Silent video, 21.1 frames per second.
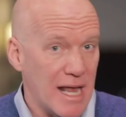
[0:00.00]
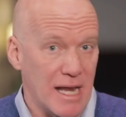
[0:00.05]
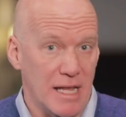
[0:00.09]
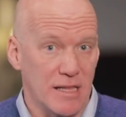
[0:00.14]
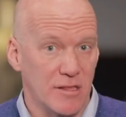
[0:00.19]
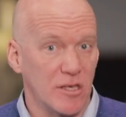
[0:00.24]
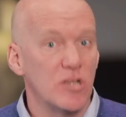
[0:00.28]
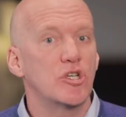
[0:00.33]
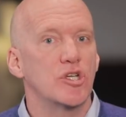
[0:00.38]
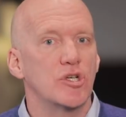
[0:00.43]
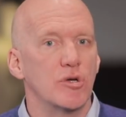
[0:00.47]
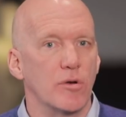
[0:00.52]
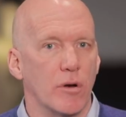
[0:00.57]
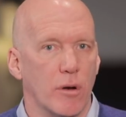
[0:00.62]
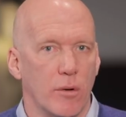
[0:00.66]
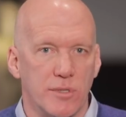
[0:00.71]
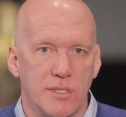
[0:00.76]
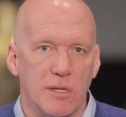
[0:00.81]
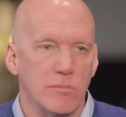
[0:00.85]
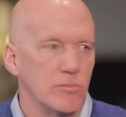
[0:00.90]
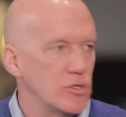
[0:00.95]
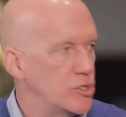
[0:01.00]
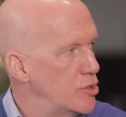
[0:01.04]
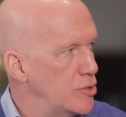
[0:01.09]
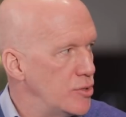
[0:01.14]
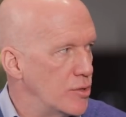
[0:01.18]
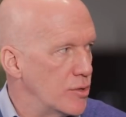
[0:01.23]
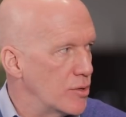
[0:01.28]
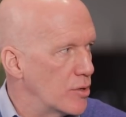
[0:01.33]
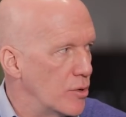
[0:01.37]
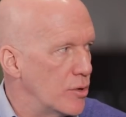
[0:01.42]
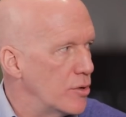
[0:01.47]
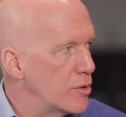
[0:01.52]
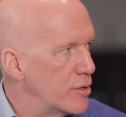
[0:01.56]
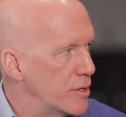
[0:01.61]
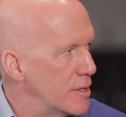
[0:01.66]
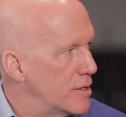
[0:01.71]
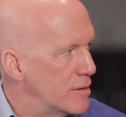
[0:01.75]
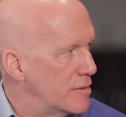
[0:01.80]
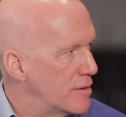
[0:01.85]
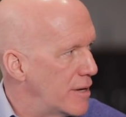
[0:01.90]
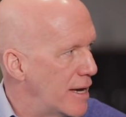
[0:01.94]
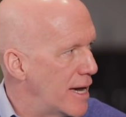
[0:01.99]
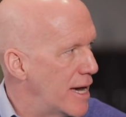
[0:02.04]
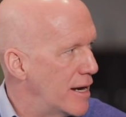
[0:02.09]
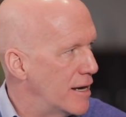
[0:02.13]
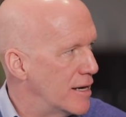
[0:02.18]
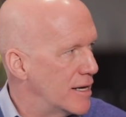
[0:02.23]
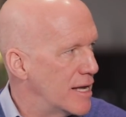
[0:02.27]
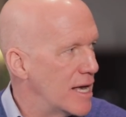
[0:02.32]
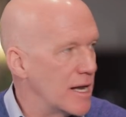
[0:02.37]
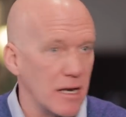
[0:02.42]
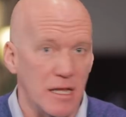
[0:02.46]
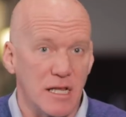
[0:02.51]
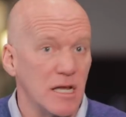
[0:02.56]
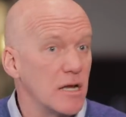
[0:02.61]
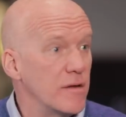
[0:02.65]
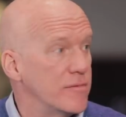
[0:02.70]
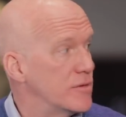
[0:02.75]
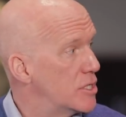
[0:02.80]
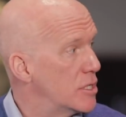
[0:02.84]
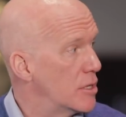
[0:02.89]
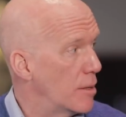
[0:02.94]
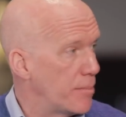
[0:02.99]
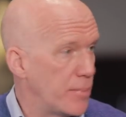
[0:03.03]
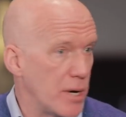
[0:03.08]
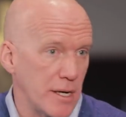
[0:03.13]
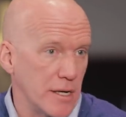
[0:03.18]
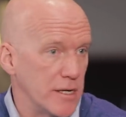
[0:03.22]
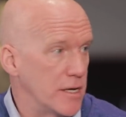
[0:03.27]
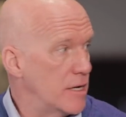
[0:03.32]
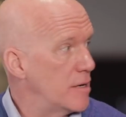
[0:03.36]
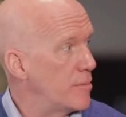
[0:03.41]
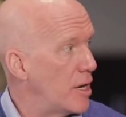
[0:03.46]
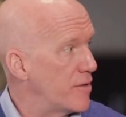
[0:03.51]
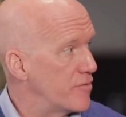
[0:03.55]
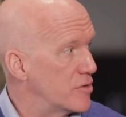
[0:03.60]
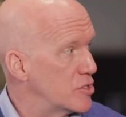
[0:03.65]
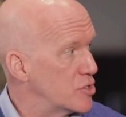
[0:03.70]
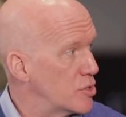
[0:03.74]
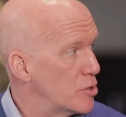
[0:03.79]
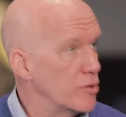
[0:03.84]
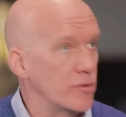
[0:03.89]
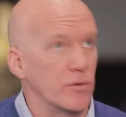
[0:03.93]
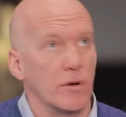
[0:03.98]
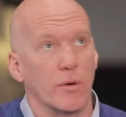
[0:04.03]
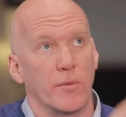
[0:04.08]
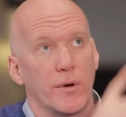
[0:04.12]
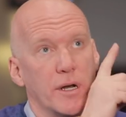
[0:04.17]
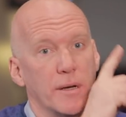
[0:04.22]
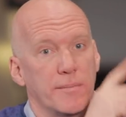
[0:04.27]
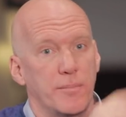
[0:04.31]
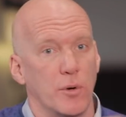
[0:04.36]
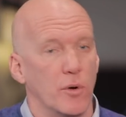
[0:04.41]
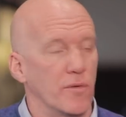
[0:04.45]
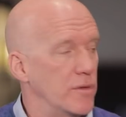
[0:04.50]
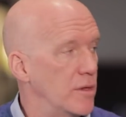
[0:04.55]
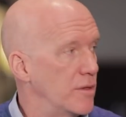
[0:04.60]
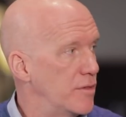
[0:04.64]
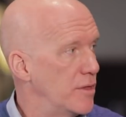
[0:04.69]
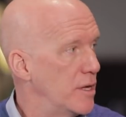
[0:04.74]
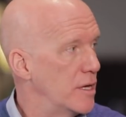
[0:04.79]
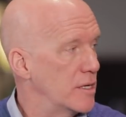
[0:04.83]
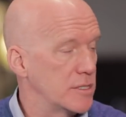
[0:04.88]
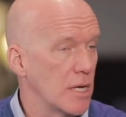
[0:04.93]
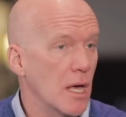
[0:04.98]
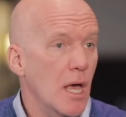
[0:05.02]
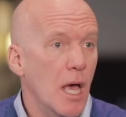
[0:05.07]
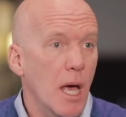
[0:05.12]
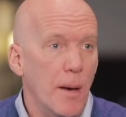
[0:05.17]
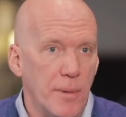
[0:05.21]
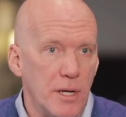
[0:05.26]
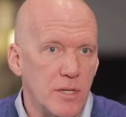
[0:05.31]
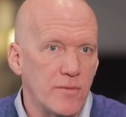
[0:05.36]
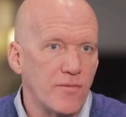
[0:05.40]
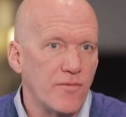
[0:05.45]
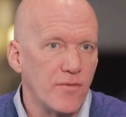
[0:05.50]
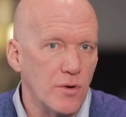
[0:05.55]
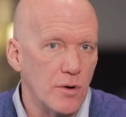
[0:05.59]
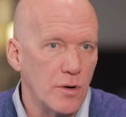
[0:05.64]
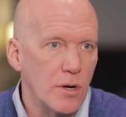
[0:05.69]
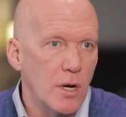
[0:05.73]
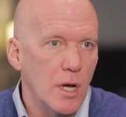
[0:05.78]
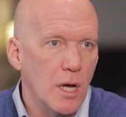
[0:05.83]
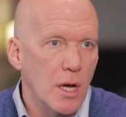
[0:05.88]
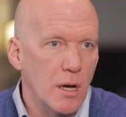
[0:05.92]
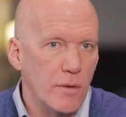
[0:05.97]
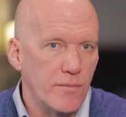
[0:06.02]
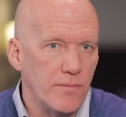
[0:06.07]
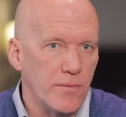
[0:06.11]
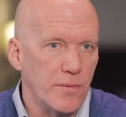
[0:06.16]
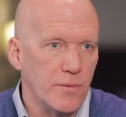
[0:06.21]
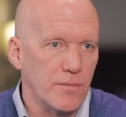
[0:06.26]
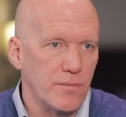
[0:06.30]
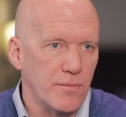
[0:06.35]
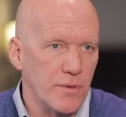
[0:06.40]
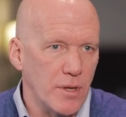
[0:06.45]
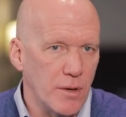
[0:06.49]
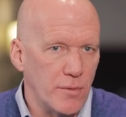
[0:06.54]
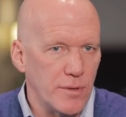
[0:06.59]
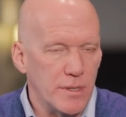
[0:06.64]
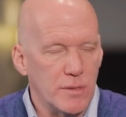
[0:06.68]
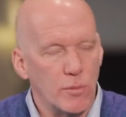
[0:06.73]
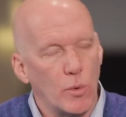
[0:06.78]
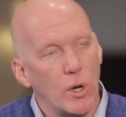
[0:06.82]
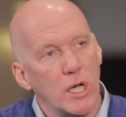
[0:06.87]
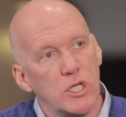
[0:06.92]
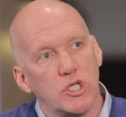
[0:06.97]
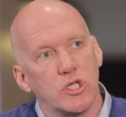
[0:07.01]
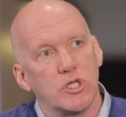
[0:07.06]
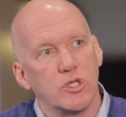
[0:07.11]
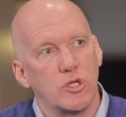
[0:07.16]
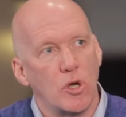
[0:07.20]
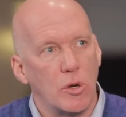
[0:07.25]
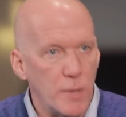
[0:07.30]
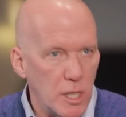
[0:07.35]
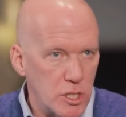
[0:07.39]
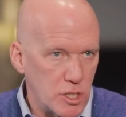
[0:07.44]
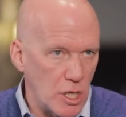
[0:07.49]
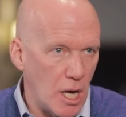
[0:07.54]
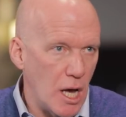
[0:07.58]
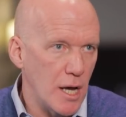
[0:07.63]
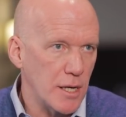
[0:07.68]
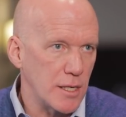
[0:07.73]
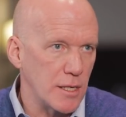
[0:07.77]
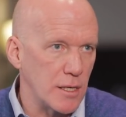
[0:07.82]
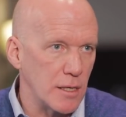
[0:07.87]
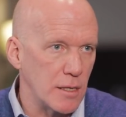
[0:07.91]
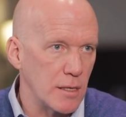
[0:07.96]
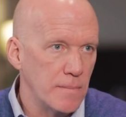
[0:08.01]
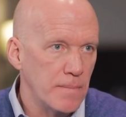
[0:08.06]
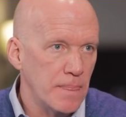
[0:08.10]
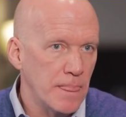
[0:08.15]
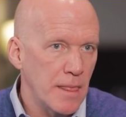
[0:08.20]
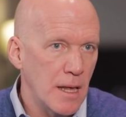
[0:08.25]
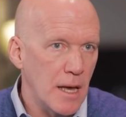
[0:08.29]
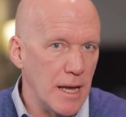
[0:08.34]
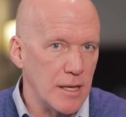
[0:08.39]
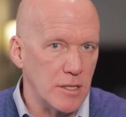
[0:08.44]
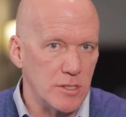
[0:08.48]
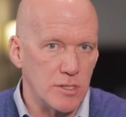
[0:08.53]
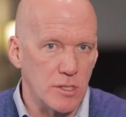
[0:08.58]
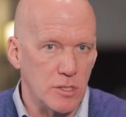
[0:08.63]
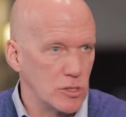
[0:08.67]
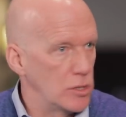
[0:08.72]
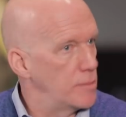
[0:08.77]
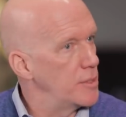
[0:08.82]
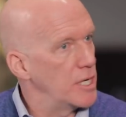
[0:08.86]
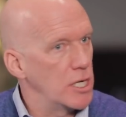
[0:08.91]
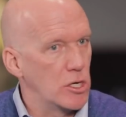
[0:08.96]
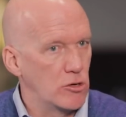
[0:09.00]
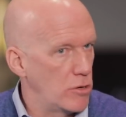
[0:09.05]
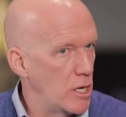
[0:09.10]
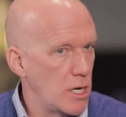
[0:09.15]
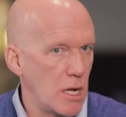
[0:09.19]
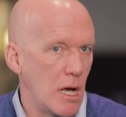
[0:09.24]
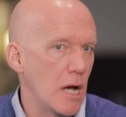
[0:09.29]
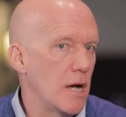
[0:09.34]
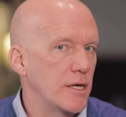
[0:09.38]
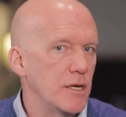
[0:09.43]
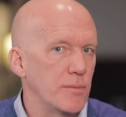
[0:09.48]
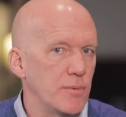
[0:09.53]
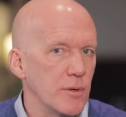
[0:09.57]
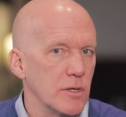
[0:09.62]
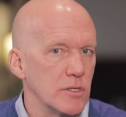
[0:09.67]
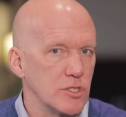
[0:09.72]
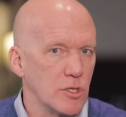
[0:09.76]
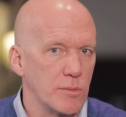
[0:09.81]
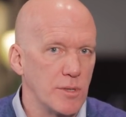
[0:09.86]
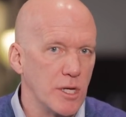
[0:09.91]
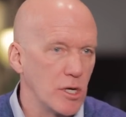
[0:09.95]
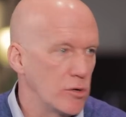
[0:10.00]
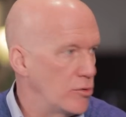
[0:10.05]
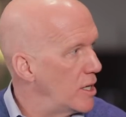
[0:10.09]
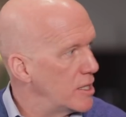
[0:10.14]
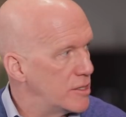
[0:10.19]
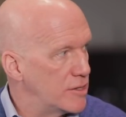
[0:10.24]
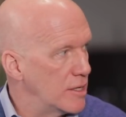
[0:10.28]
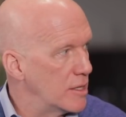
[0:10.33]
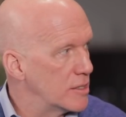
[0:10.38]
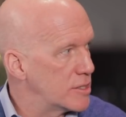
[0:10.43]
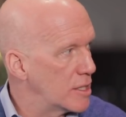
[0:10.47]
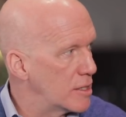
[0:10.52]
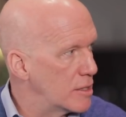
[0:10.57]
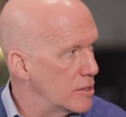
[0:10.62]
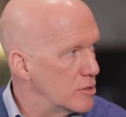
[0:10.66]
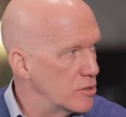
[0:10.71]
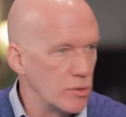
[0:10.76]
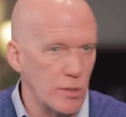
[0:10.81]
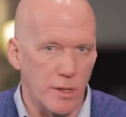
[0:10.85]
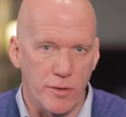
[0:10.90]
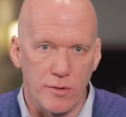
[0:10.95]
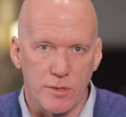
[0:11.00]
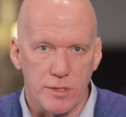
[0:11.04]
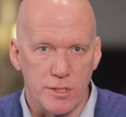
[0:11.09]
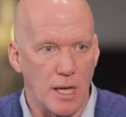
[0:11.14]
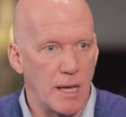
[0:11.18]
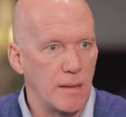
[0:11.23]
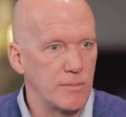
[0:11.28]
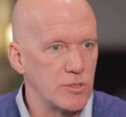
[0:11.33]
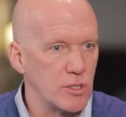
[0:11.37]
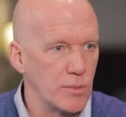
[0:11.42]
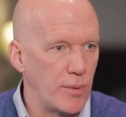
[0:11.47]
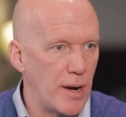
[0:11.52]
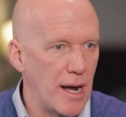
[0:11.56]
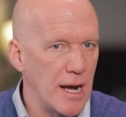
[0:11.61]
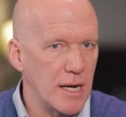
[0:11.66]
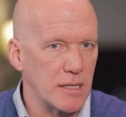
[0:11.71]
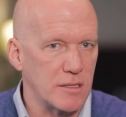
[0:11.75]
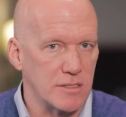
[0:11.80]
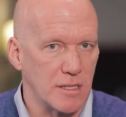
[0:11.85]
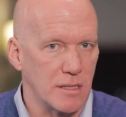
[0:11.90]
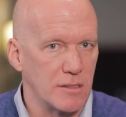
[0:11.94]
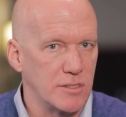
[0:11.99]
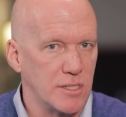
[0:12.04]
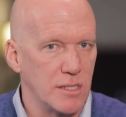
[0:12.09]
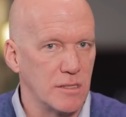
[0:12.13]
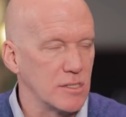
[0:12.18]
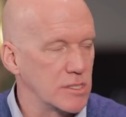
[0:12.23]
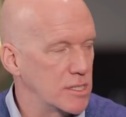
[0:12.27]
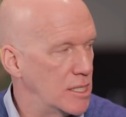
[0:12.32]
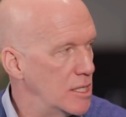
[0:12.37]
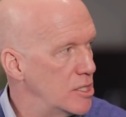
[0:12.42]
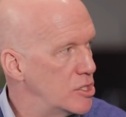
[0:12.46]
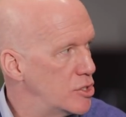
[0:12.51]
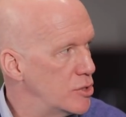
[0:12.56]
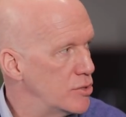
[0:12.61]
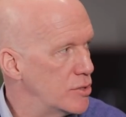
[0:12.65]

And he did shoot, and it was some junior goalie that had a net, and he didn't even see the puck. It hit him off the shoulder and went up over the things. But for you know, when you watch so much hockey, and you see so many great hockey players, so many great things they can do, whether it's games or practice, and see this kid